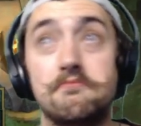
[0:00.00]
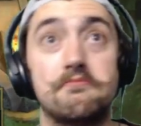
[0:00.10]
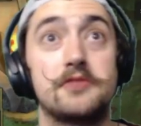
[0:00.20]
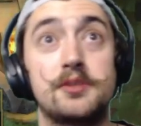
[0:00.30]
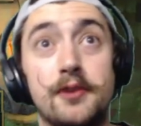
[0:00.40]

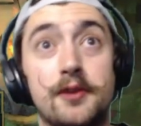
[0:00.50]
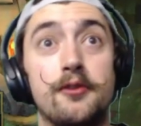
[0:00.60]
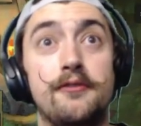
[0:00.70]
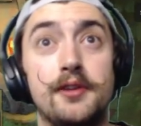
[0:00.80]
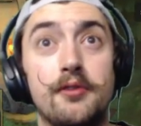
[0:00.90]
It's pretty
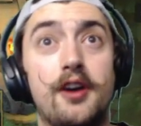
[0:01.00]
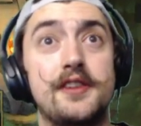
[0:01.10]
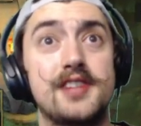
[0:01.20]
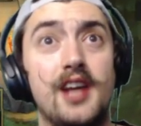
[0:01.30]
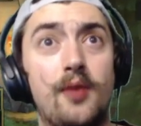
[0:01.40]
groovy.
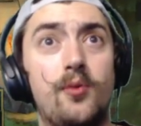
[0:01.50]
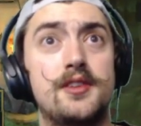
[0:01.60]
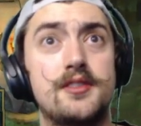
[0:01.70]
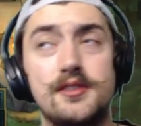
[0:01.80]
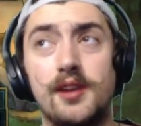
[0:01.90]
Honestly,
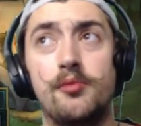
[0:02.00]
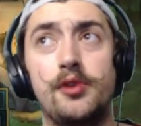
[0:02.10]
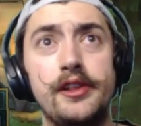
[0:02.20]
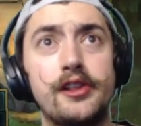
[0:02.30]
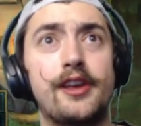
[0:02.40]
I'm
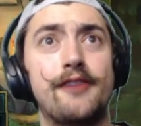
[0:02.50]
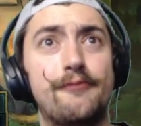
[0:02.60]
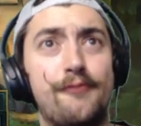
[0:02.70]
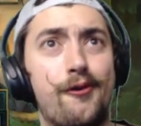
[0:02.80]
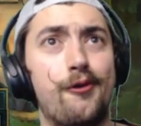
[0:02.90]
really looking
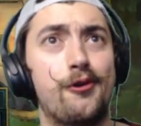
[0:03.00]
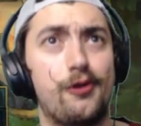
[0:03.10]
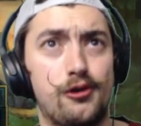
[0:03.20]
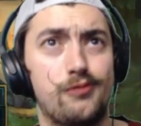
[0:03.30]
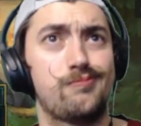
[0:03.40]

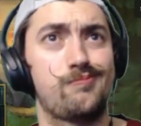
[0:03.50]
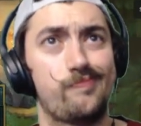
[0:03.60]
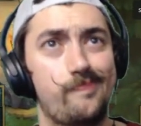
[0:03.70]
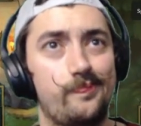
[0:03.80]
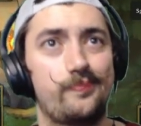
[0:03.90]
for
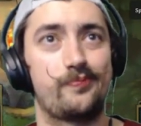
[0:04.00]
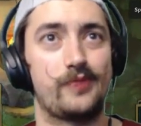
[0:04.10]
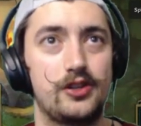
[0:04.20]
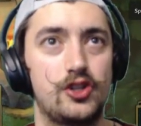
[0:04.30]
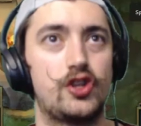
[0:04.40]

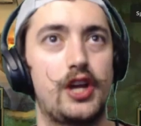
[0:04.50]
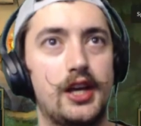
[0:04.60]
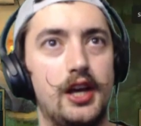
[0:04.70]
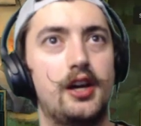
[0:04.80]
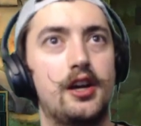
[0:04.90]
just
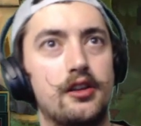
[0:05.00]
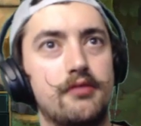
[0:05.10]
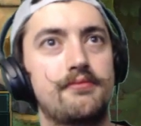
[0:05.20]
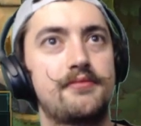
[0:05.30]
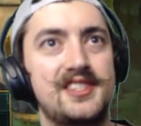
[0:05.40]
like a
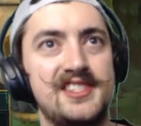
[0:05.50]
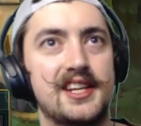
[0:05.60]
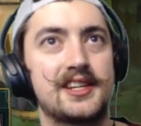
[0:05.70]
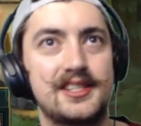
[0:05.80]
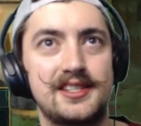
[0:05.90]

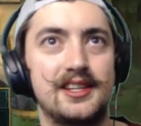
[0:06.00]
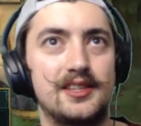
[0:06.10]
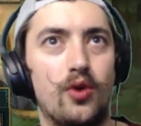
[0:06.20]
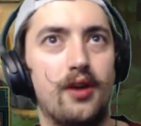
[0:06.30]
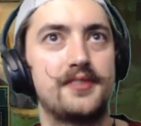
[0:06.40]
6 to
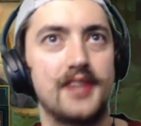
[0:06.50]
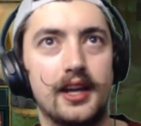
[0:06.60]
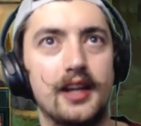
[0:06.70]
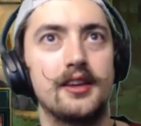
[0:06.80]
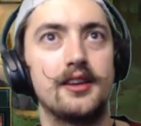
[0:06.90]
12
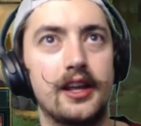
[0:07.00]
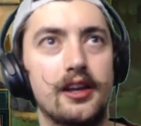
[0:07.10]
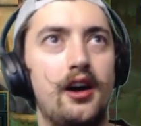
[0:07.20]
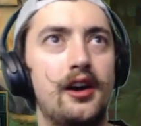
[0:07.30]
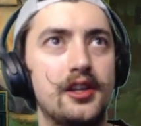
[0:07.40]
second
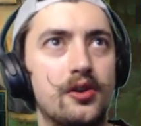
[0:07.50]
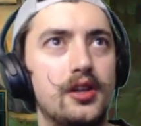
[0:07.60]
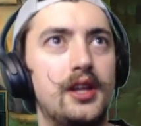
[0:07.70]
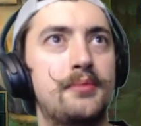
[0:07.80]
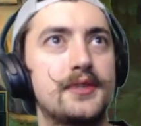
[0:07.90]
like audio
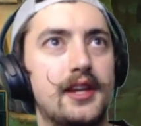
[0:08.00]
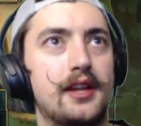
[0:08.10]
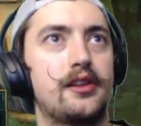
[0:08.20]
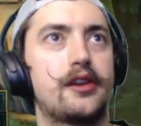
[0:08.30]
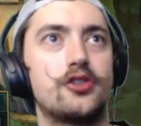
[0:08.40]
clip as like
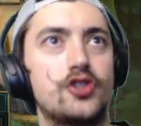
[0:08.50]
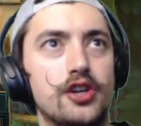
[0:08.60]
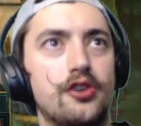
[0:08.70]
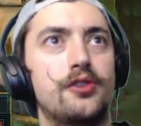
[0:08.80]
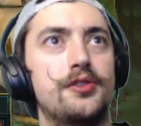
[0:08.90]
a little
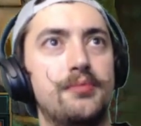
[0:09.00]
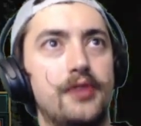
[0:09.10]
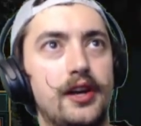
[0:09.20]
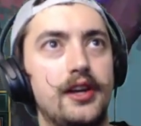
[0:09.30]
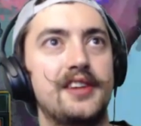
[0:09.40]
jingle to
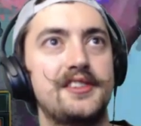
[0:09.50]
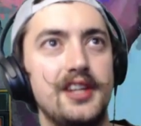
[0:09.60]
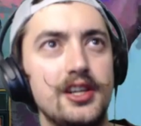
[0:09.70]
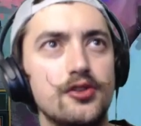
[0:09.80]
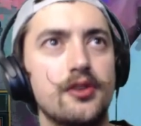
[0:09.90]
play as an
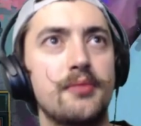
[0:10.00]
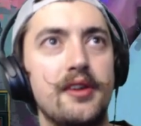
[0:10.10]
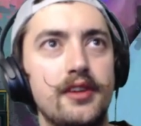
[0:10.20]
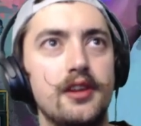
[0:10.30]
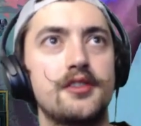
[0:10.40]
intro to
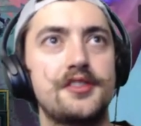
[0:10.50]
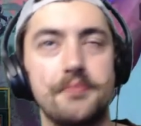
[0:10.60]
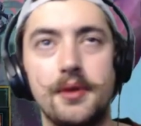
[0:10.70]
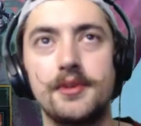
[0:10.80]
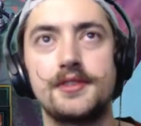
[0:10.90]
my
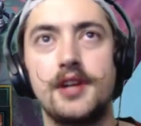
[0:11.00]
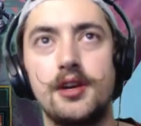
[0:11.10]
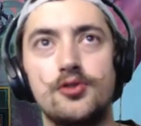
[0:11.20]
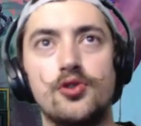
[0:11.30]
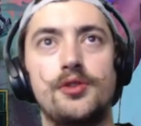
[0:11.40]
videos, maybe as an
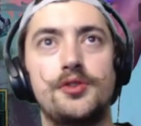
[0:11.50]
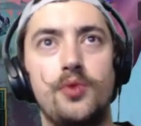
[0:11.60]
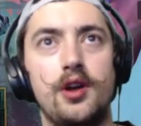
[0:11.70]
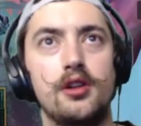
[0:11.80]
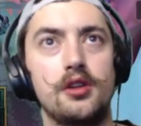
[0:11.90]
outro as
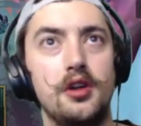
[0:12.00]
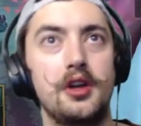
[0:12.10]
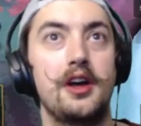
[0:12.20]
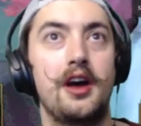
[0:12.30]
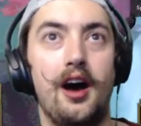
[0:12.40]
well.
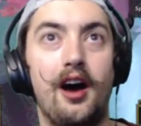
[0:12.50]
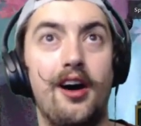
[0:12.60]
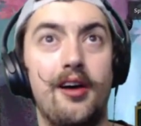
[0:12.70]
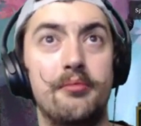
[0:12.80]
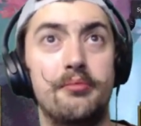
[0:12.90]

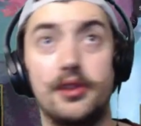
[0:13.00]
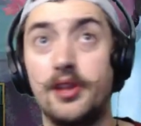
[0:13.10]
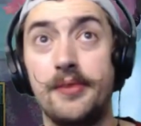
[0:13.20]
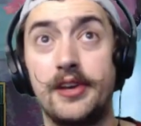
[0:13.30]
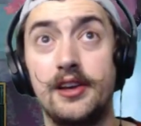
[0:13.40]
But
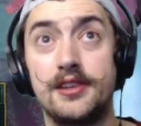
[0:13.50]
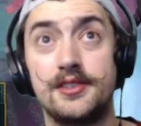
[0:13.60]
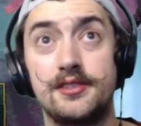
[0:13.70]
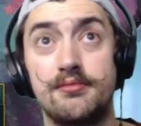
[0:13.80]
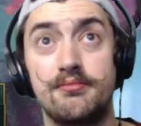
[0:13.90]

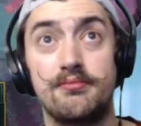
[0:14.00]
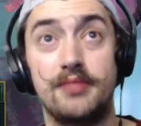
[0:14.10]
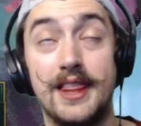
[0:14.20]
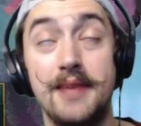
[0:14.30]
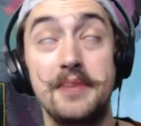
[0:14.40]

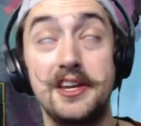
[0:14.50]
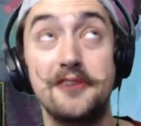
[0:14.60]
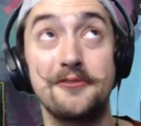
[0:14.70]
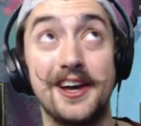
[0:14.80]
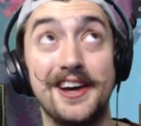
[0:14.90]
let me
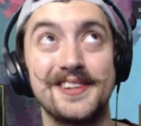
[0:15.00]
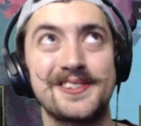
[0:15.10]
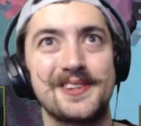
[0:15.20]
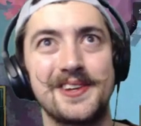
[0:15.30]
know, guys,